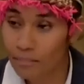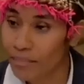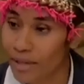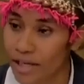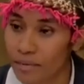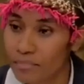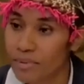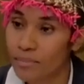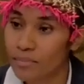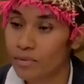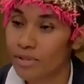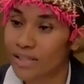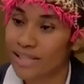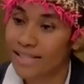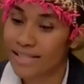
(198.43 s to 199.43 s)
My people
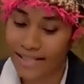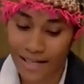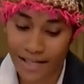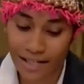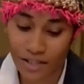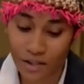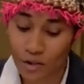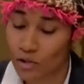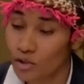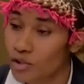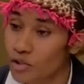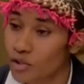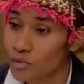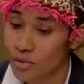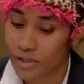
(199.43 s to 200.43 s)
understand the
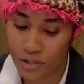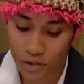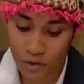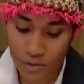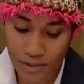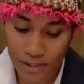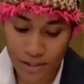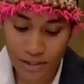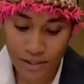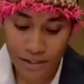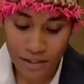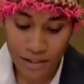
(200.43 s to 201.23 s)
continuous duty